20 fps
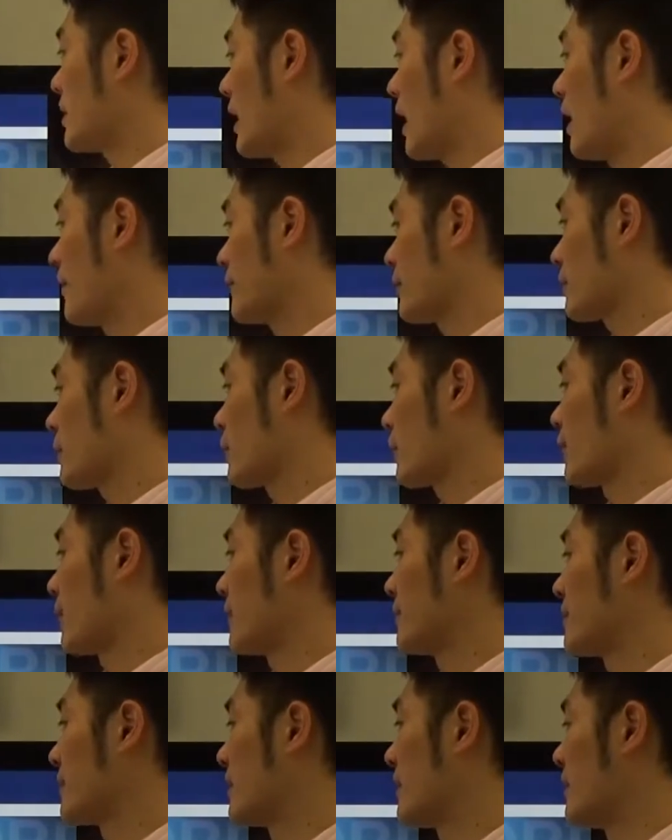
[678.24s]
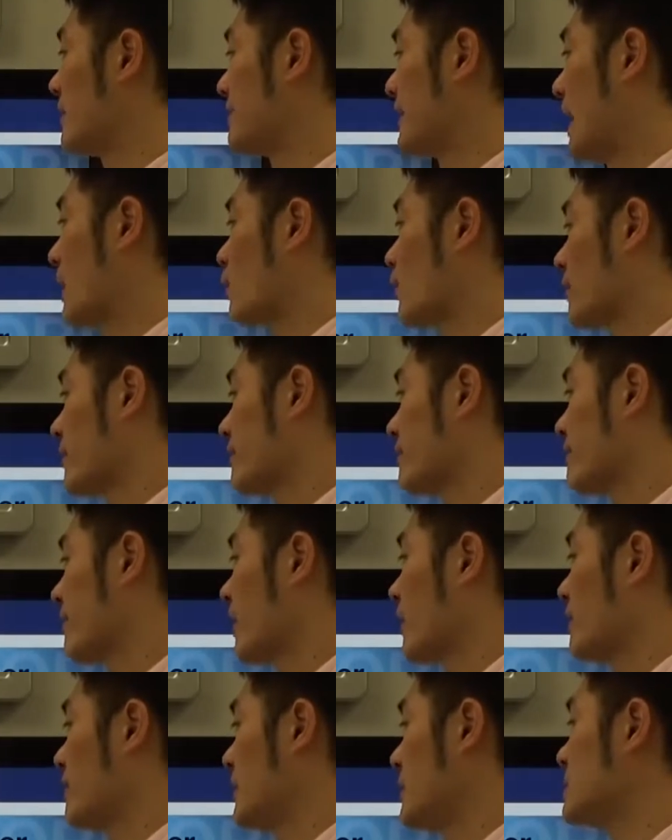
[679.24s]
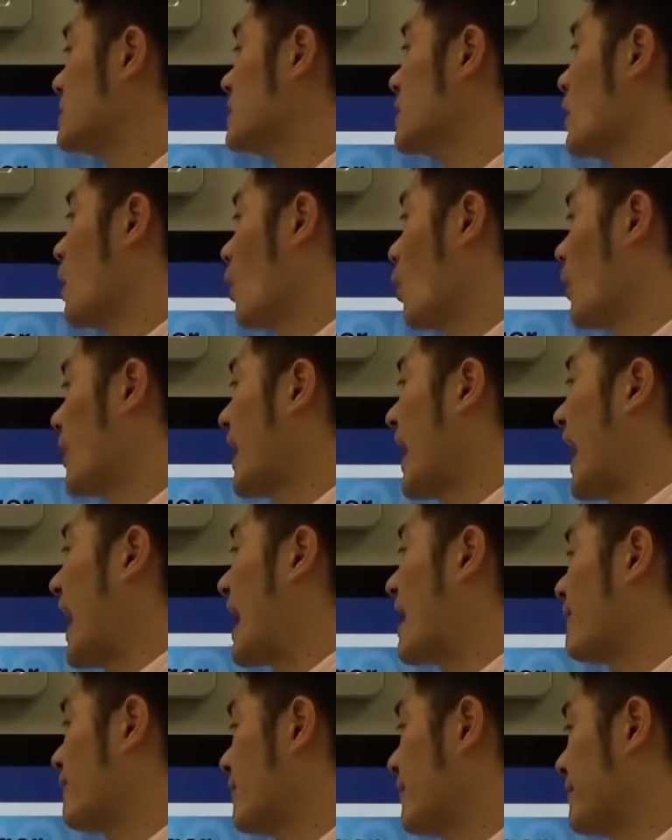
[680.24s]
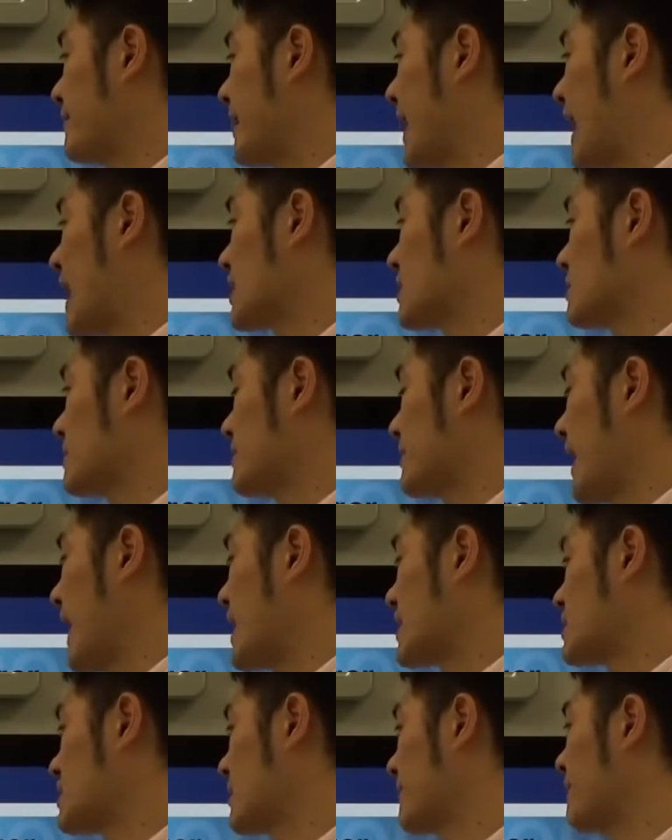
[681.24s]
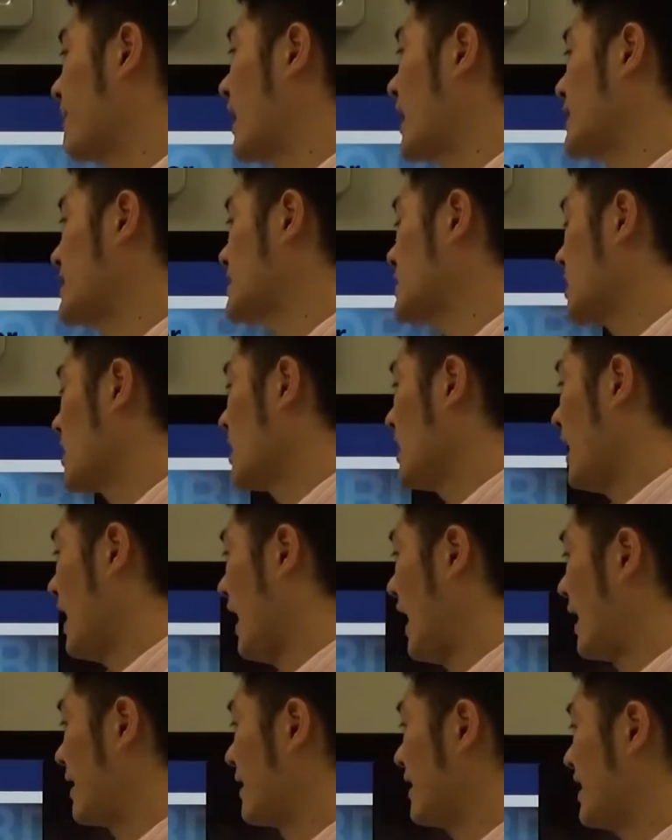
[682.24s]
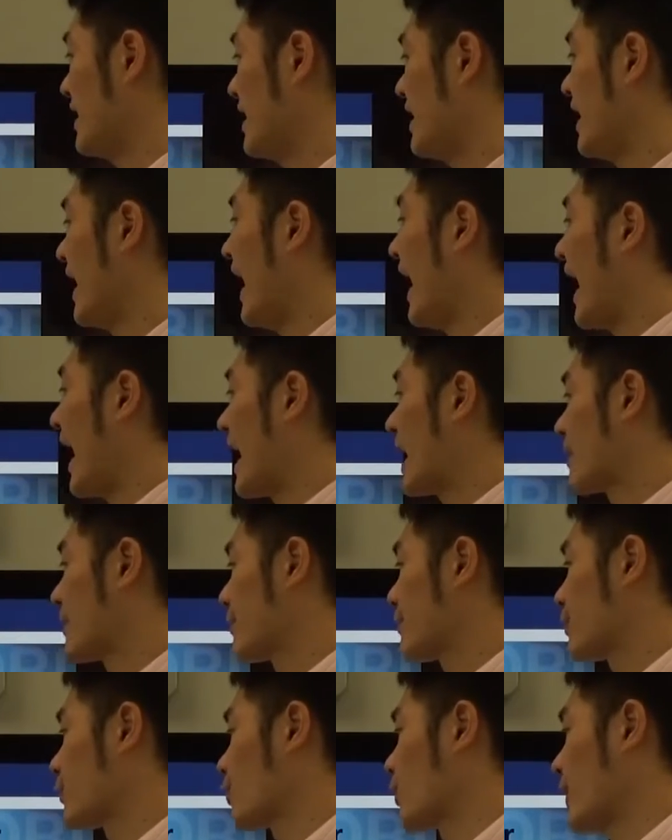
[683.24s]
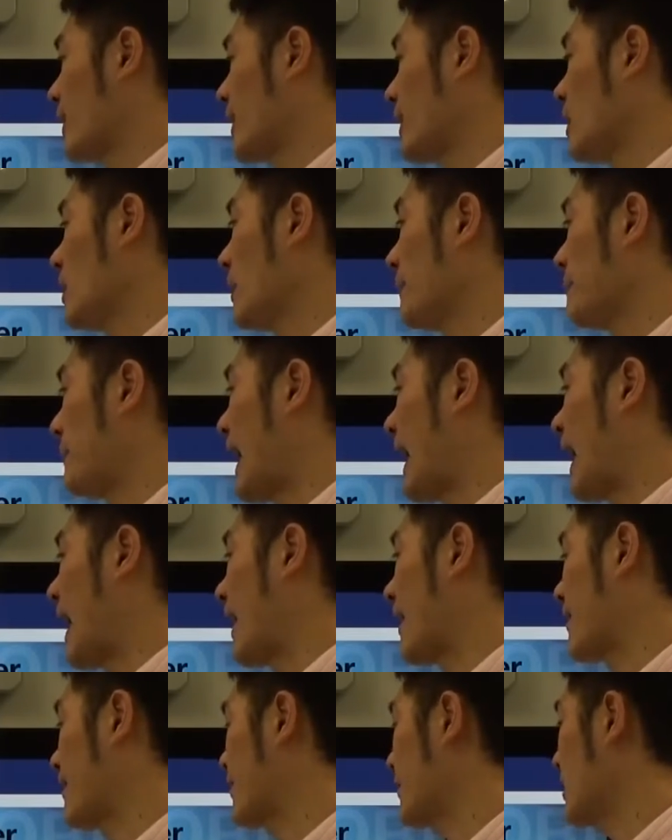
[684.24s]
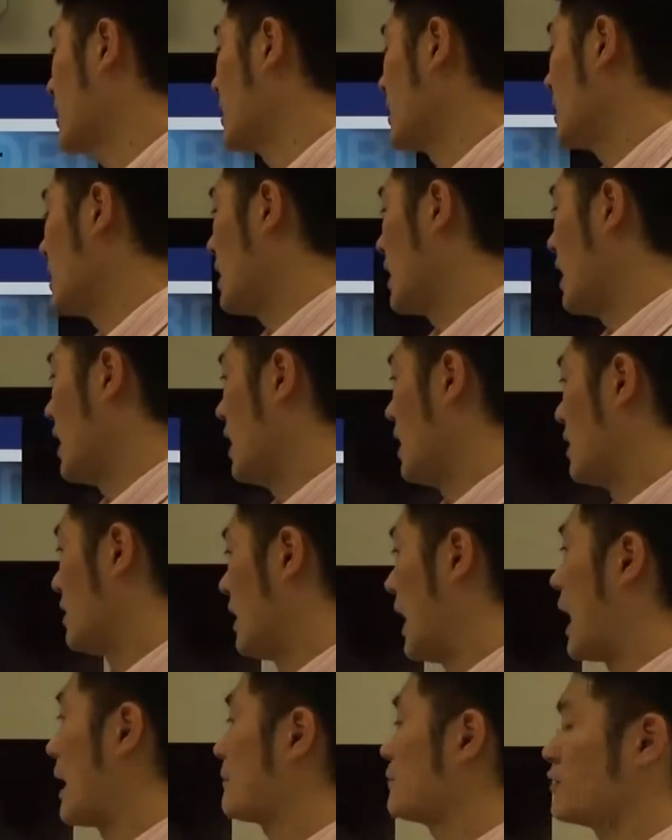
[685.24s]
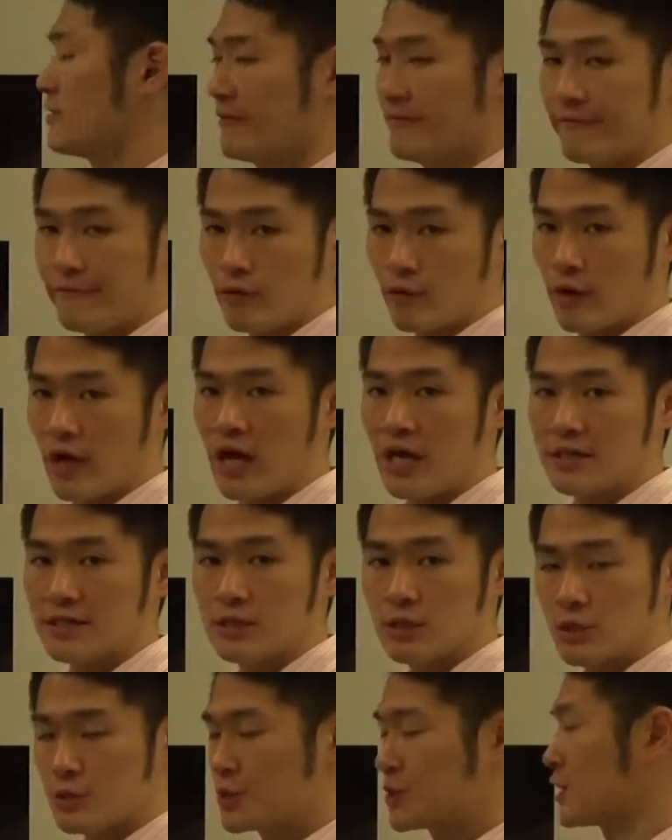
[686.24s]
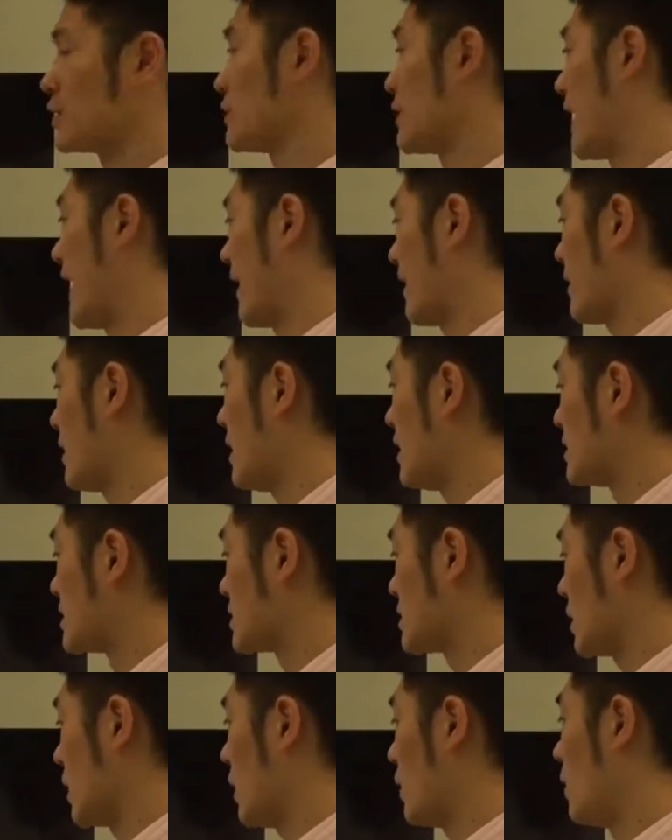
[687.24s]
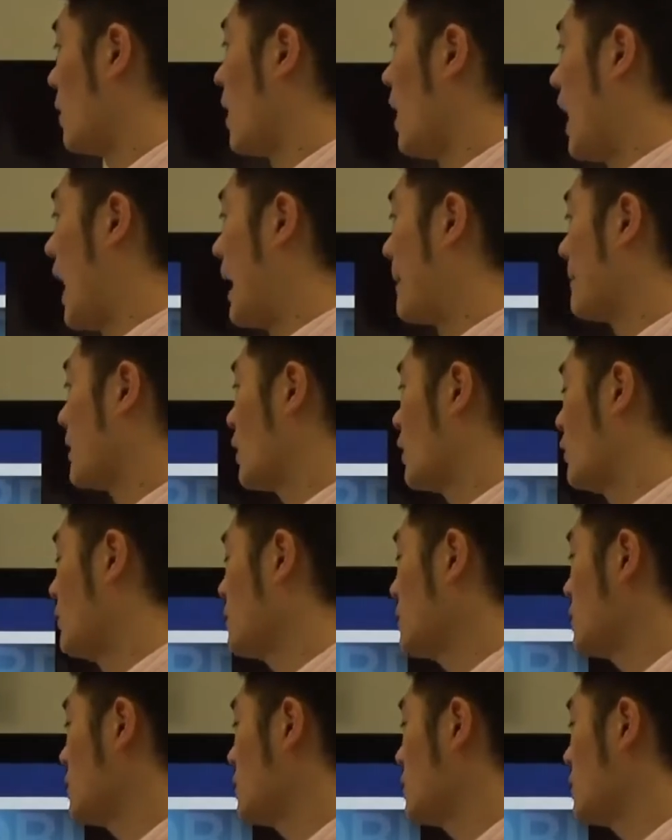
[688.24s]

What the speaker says: Under current network environments, we have a NAS device, and it has 3 path option for us to select. So I'm going